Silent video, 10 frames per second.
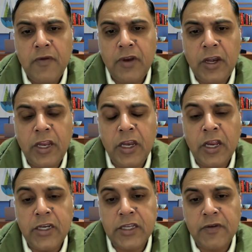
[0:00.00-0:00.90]
VLDL
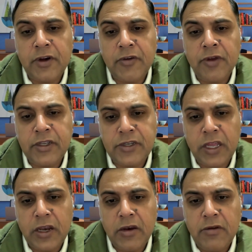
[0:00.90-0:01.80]
gets converted to
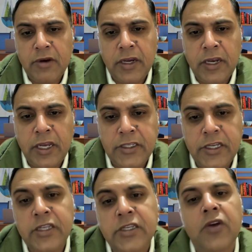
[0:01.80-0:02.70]
HDL, right? And
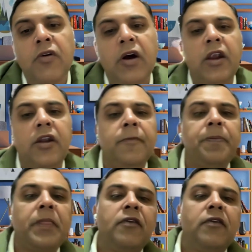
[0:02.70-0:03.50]
HDL is required